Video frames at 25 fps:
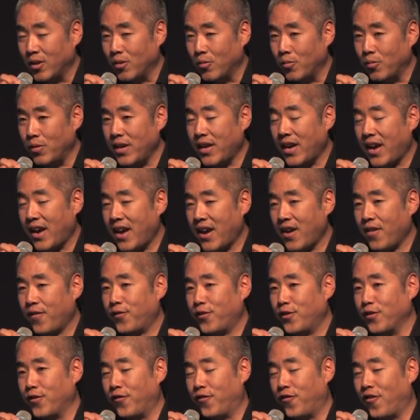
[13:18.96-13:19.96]
we
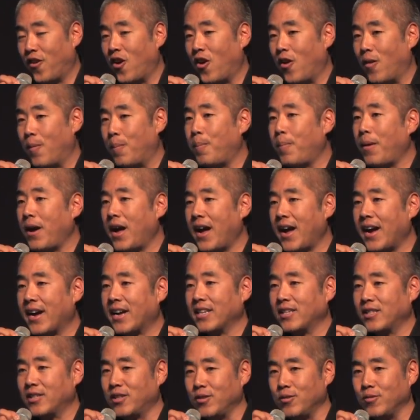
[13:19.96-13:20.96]
have to fall
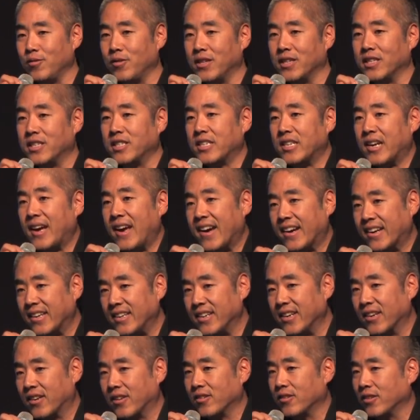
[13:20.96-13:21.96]
back to the
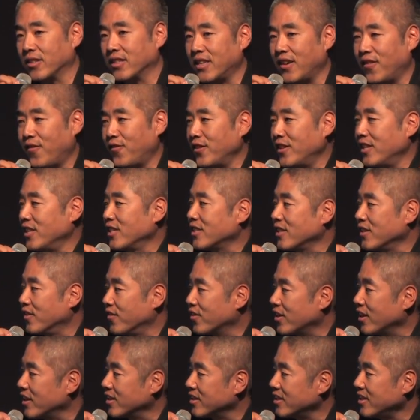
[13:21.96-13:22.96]
technical definition of
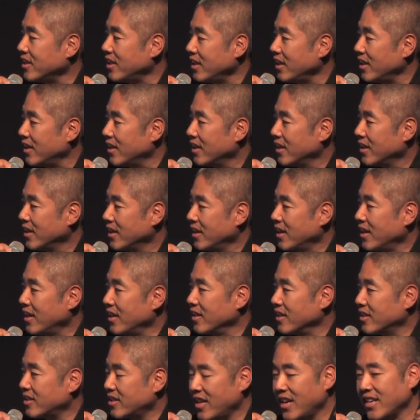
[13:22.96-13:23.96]
custody.
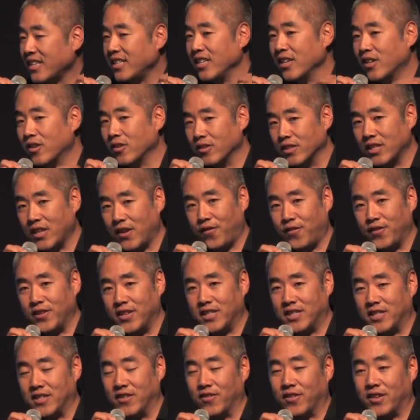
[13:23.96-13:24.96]
And the technical
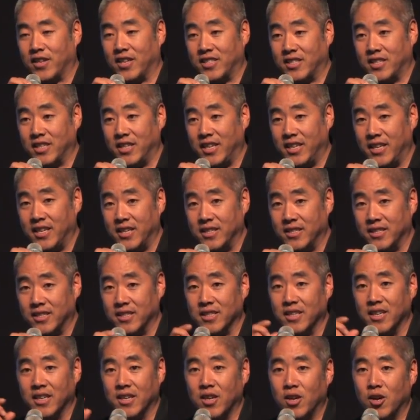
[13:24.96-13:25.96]
definition of custody
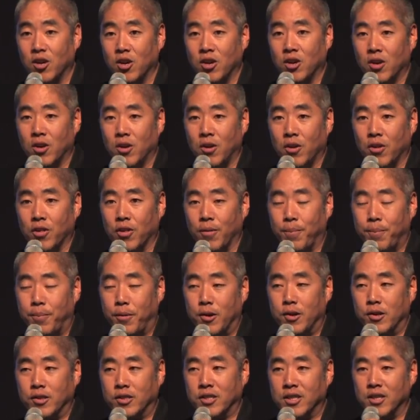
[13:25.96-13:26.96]
is the
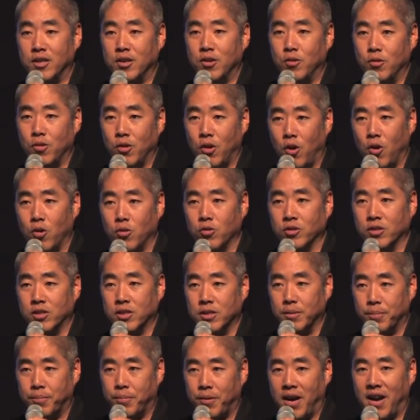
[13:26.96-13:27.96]
person who owns
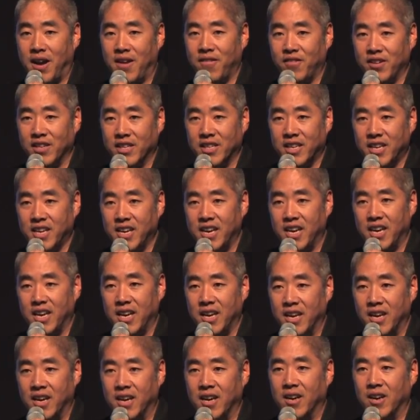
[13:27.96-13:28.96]
the private
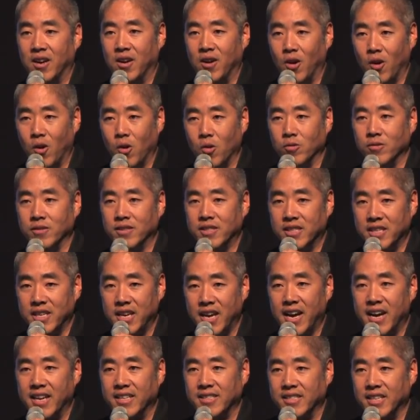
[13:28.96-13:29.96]
key owns the
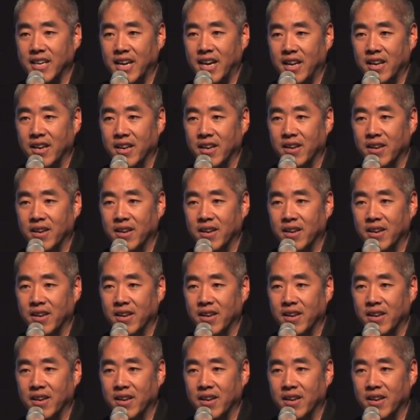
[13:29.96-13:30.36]
asset,